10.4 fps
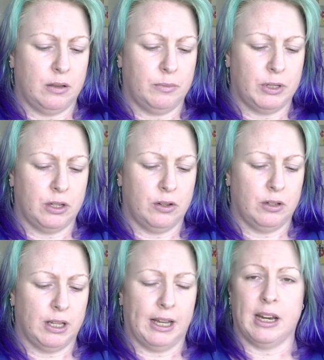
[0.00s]
So
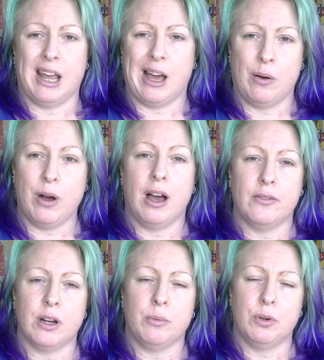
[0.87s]
like an hour
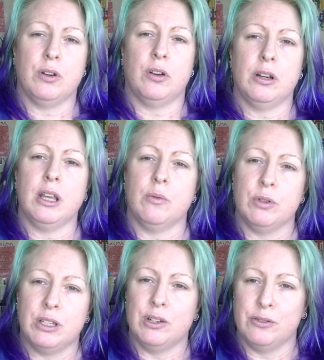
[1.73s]
after I put it on, it
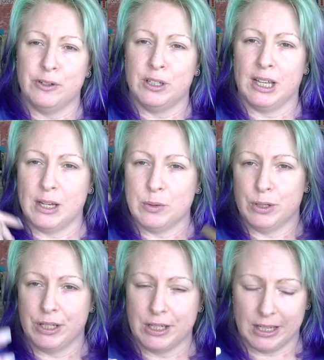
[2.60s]
would still feel like it
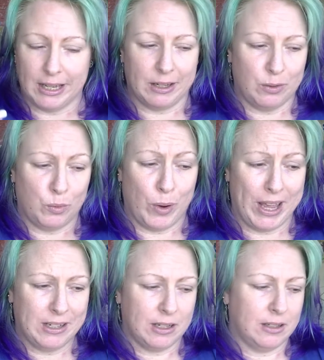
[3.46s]
was like
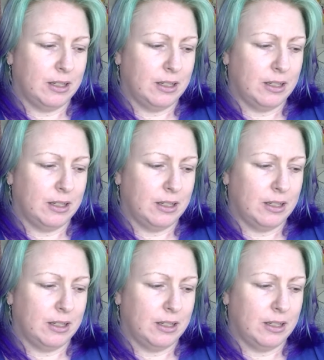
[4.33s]
wet